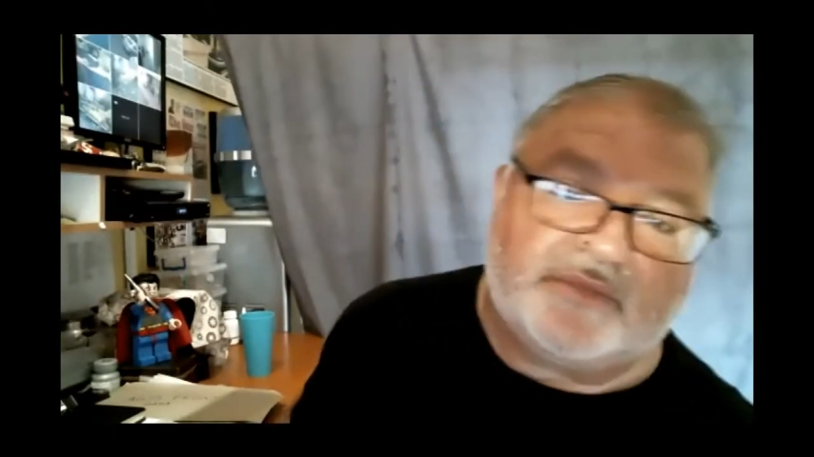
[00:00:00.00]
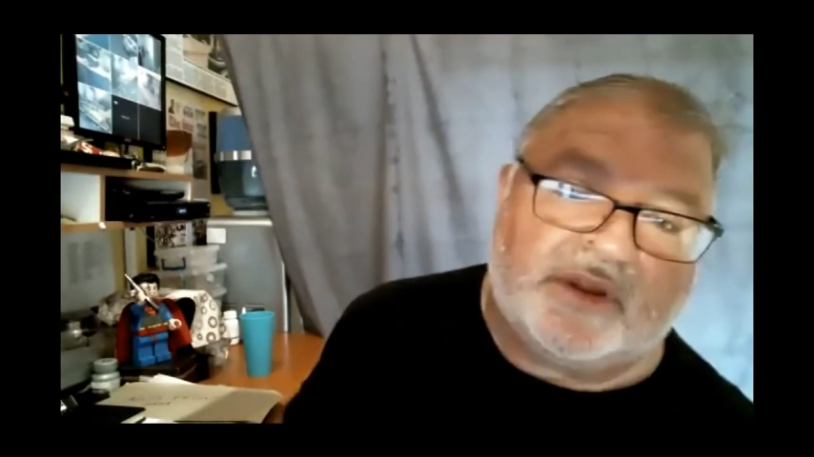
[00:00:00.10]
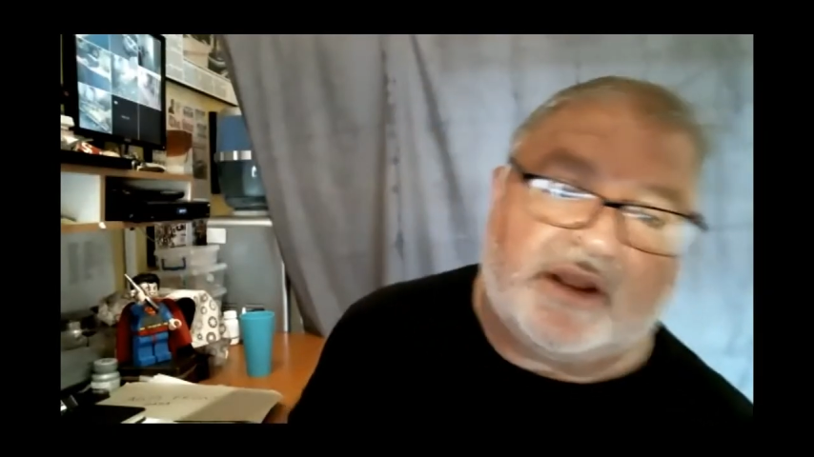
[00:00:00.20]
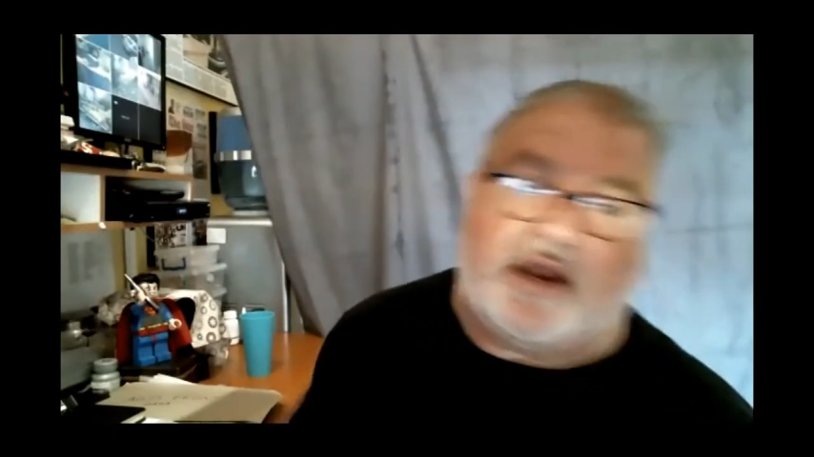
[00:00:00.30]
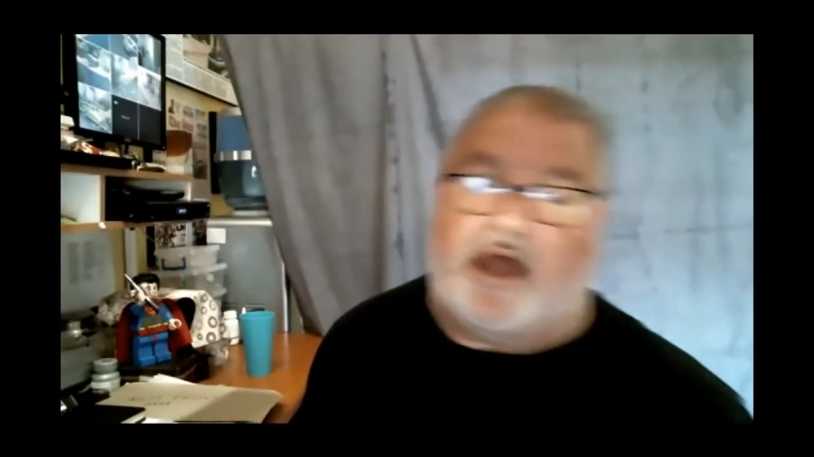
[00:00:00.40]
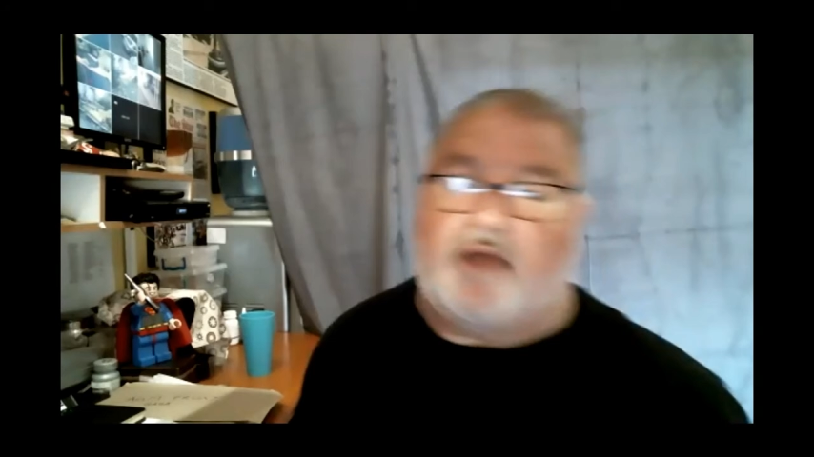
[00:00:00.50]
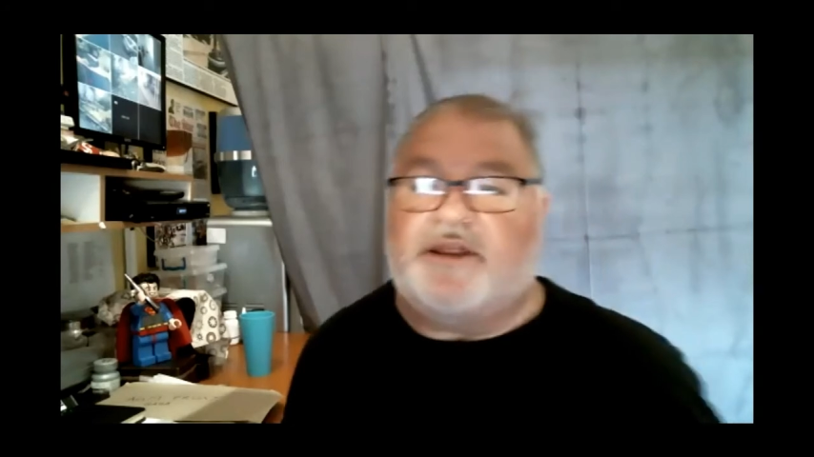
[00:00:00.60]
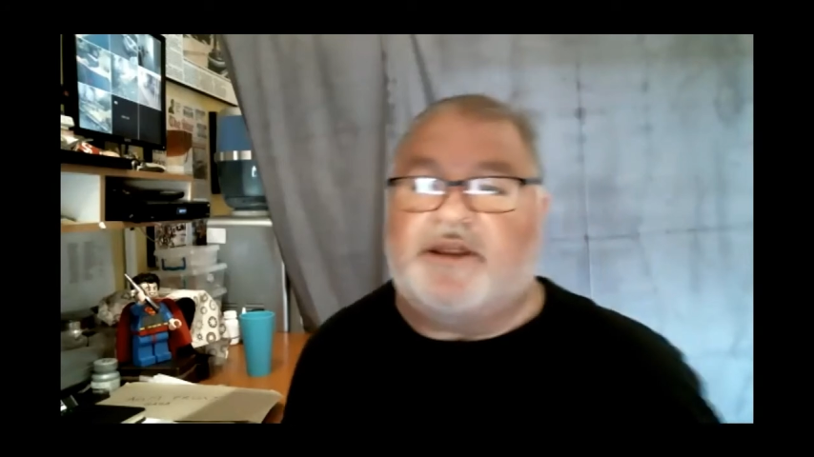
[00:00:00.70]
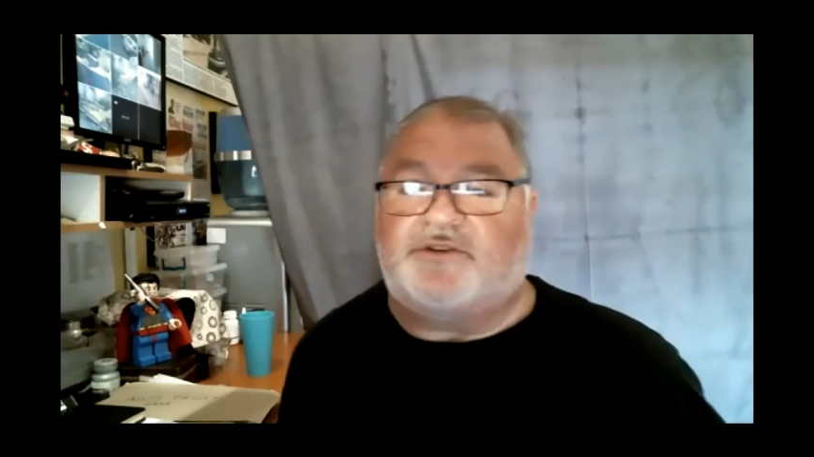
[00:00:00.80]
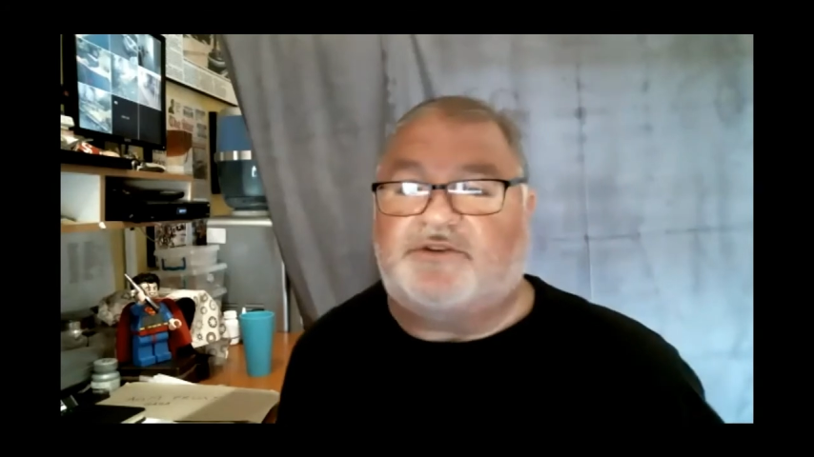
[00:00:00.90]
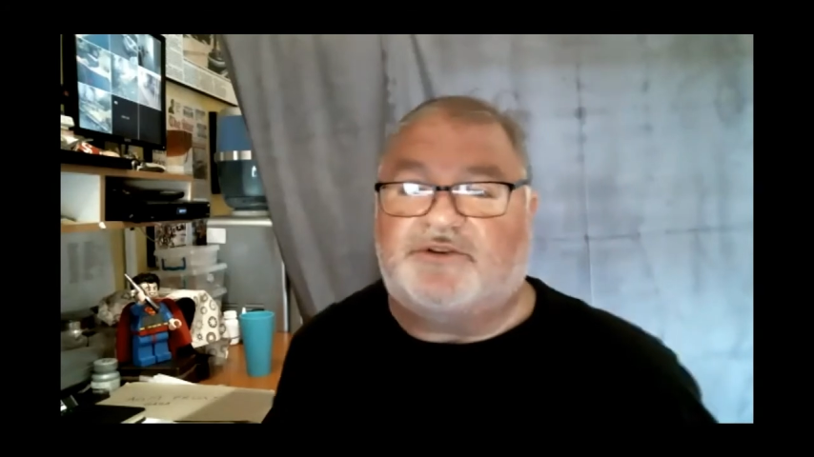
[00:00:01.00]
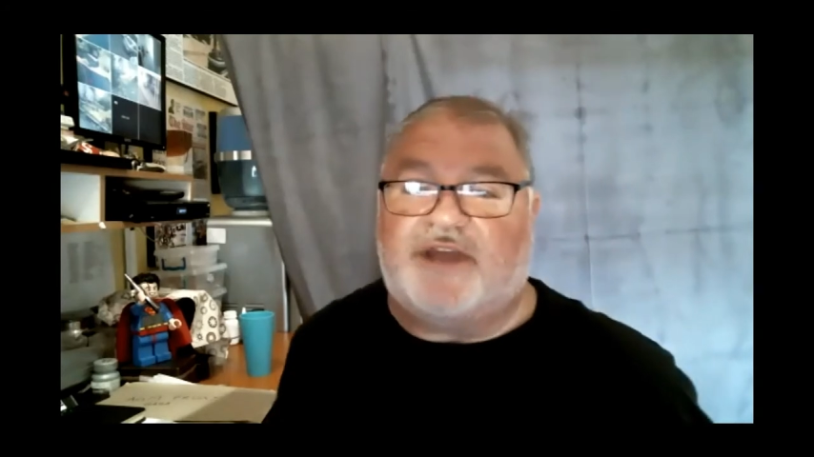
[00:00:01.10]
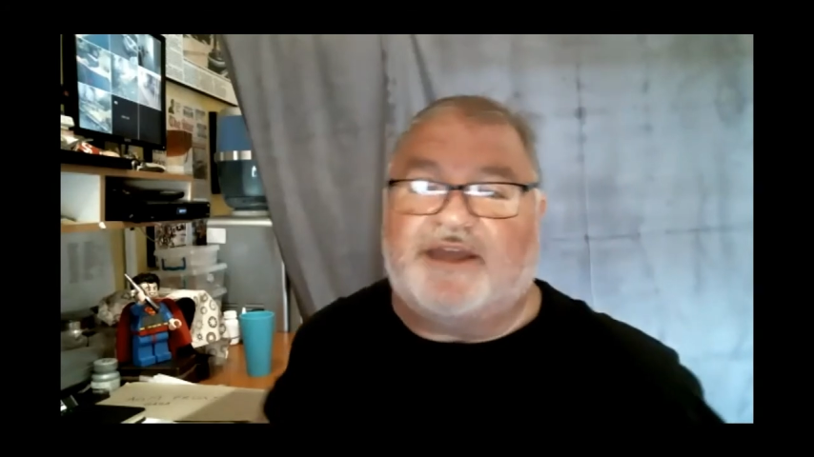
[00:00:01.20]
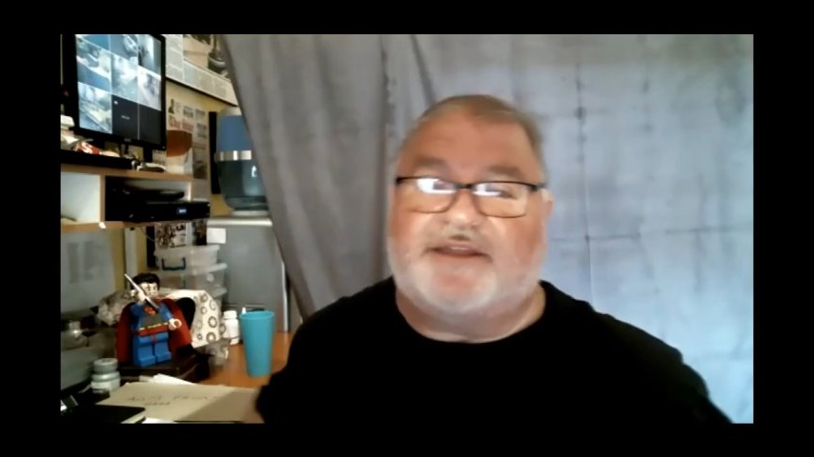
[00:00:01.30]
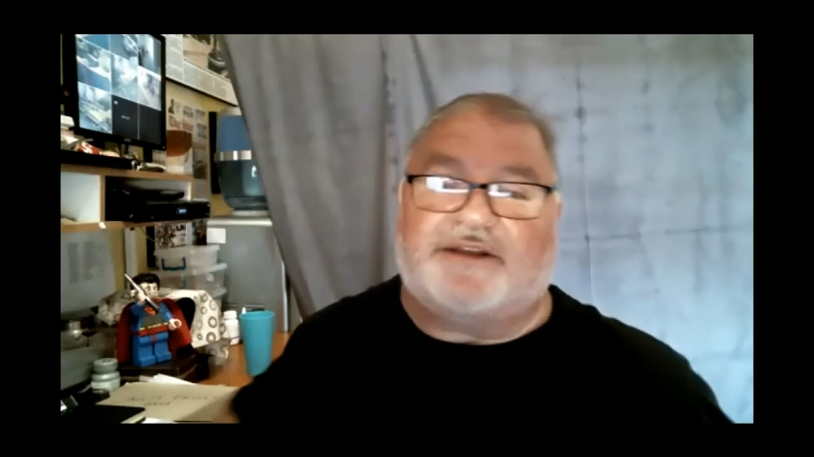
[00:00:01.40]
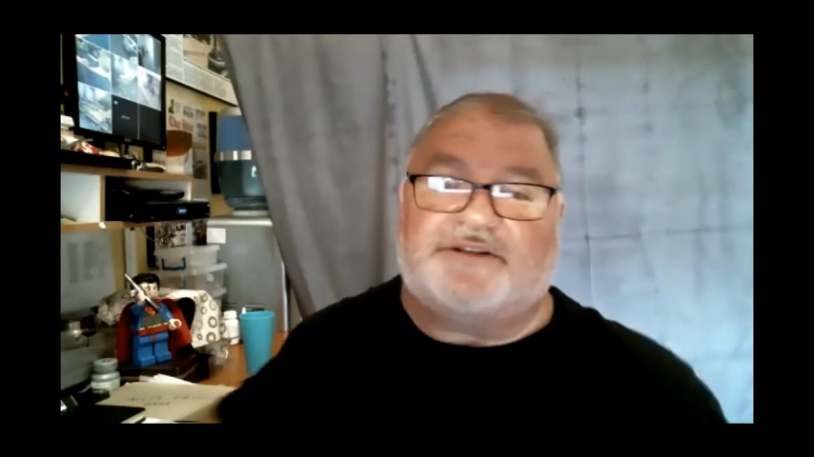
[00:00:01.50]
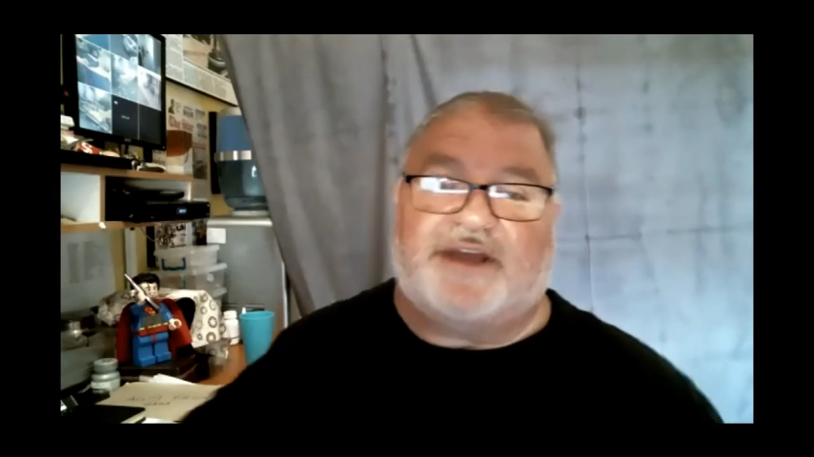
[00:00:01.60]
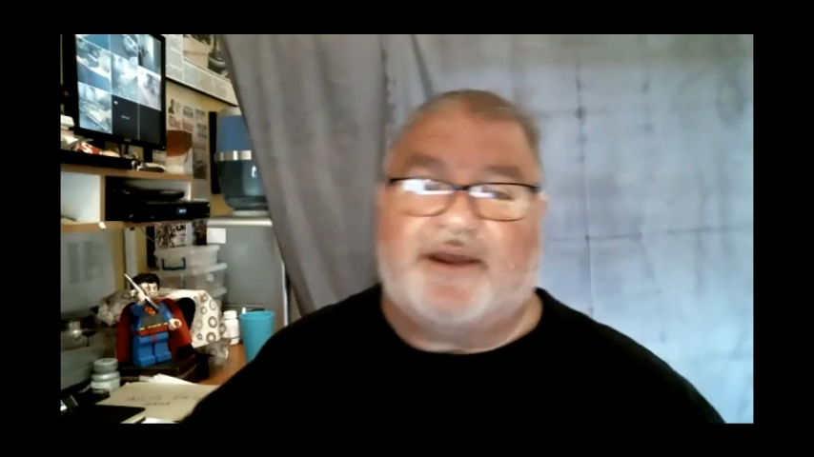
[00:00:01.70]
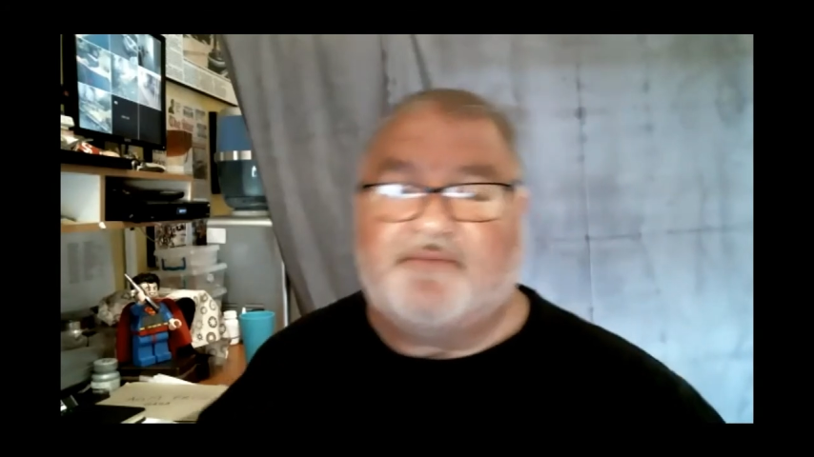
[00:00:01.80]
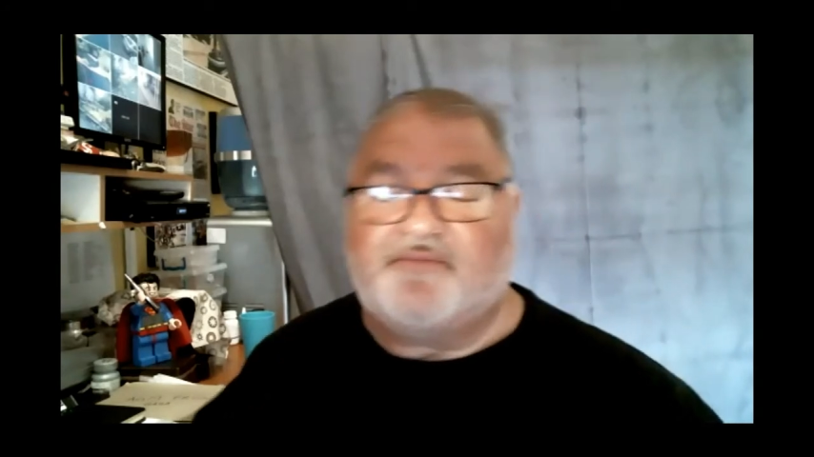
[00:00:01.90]
Allow me to say
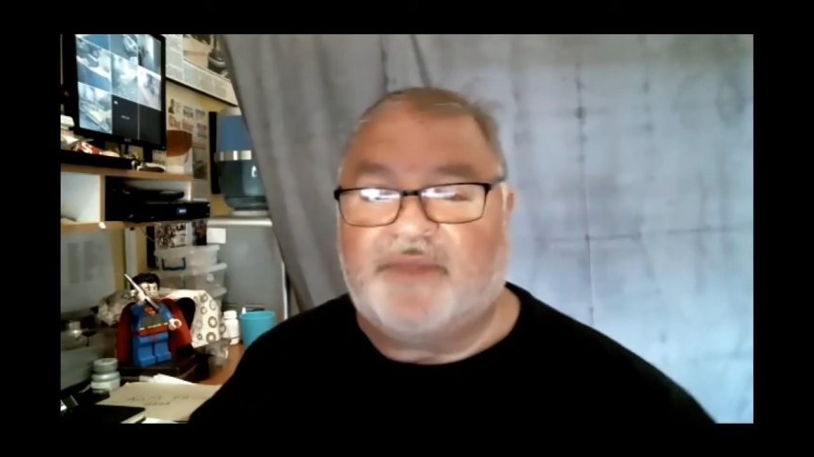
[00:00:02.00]
that